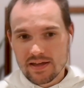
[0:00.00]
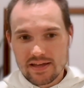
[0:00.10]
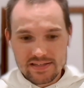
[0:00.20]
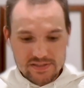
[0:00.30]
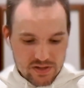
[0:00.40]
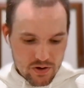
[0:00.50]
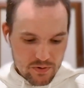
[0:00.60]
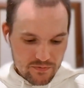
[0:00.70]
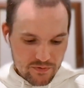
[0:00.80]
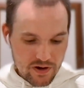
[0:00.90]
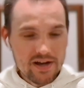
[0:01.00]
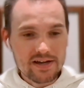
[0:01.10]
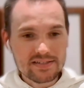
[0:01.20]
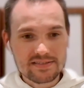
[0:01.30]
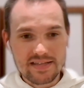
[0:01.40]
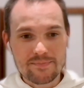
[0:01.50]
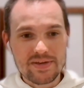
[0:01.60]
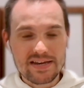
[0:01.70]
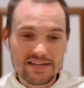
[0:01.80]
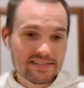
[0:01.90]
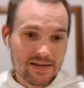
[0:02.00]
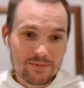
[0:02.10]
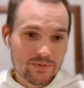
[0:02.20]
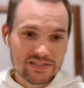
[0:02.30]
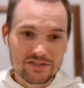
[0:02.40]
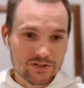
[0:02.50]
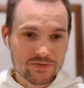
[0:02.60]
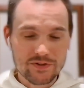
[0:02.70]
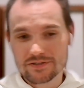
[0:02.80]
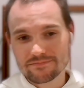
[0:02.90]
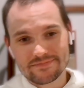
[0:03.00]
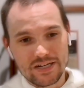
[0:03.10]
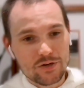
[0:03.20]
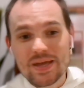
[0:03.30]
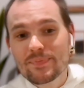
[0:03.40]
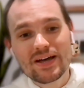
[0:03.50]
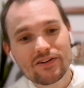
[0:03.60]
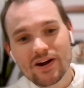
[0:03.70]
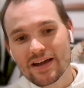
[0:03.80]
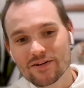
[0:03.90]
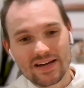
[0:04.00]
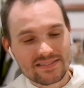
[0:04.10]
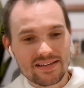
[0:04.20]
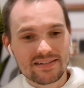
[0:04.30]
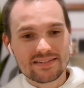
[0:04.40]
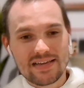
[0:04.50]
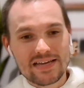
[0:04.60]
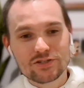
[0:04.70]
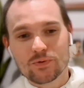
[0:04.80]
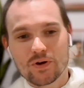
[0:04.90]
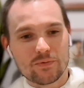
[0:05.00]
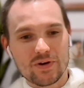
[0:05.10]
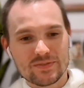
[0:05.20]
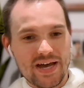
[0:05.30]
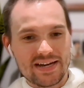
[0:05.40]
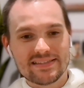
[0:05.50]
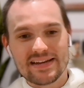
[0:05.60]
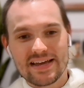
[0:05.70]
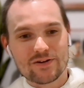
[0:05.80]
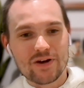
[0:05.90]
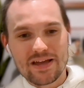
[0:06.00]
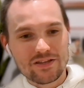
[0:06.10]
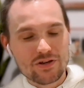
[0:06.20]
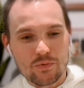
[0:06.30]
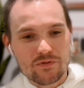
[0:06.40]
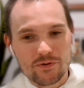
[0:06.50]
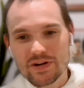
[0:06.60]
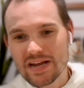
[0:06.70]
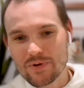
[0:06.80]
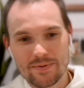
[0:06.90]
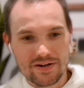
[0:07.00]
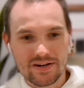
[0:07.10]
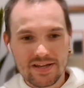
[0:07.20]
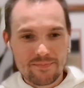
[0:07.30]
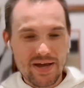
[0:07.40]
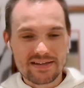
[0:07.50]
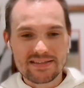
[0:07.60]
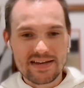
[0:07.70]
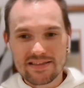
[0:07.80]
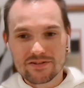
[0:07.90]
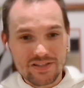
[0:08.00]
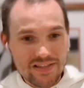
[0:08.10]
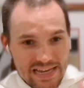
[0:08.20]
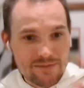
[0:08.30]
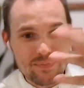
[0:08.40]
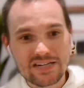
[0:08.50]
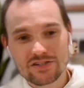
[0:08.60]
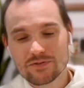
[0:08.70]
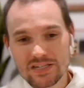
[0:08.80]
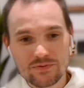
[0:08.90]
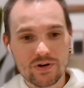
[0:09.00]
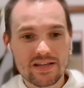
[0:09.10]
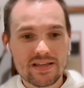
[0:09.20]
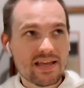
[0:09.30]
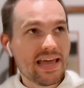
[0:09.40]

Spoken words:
And so for us, that meant anytime you went and searched for, PayPal or Highrise, like Andrew Warner was back in the day, or, Wufu and Aweber back in the day, there's a landing page that ranks for it.